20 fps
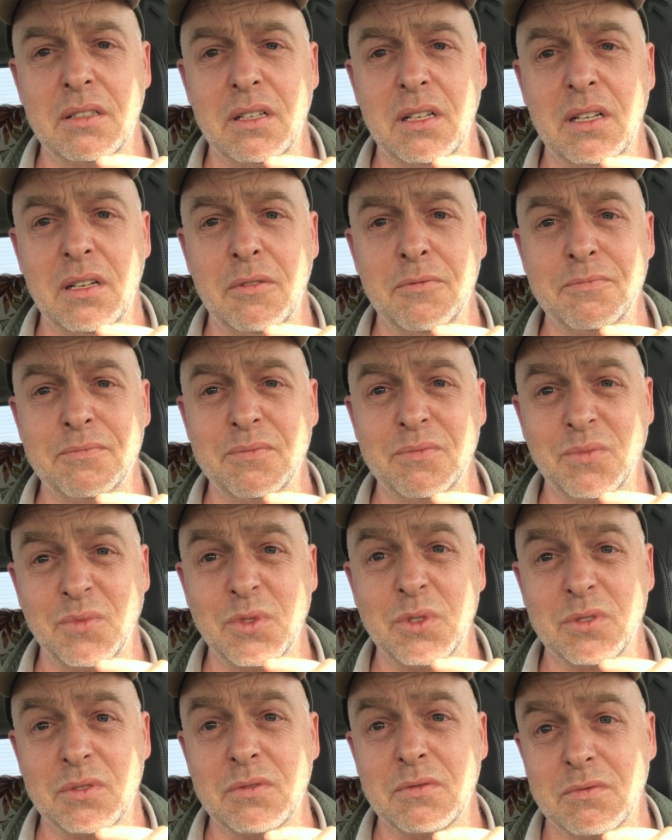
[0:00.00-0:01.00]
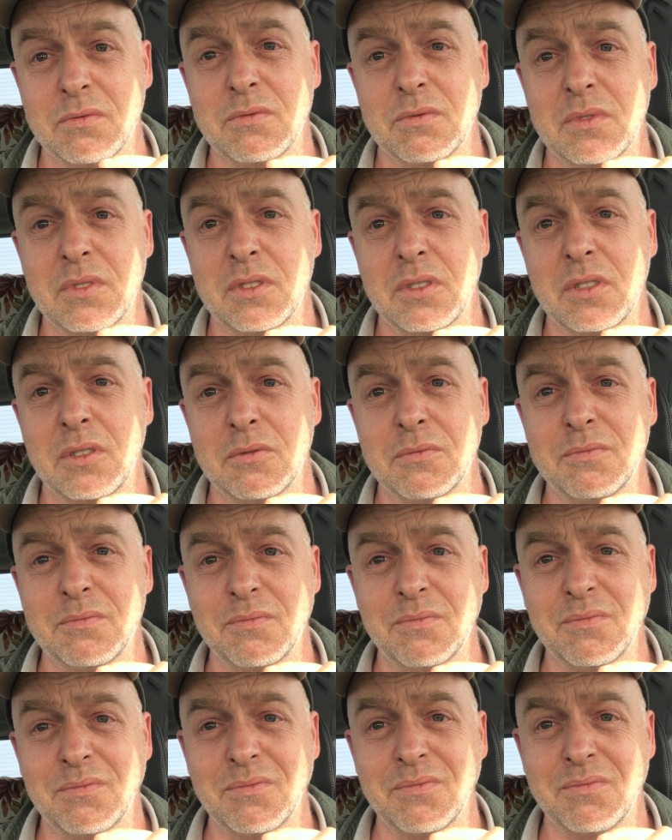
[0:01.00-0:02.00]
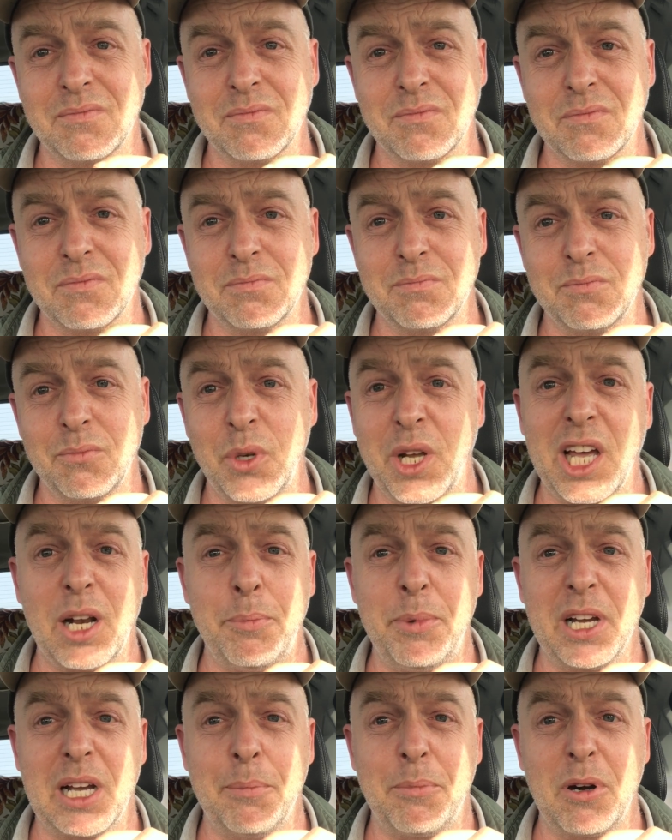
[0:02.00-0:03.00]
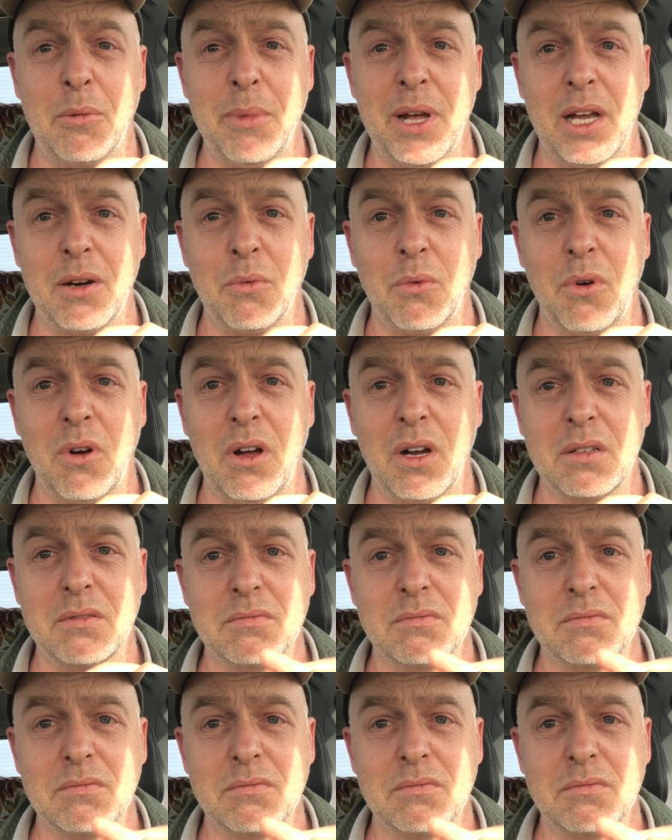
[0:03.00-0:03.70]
You know, we got to pick up our mat and walk.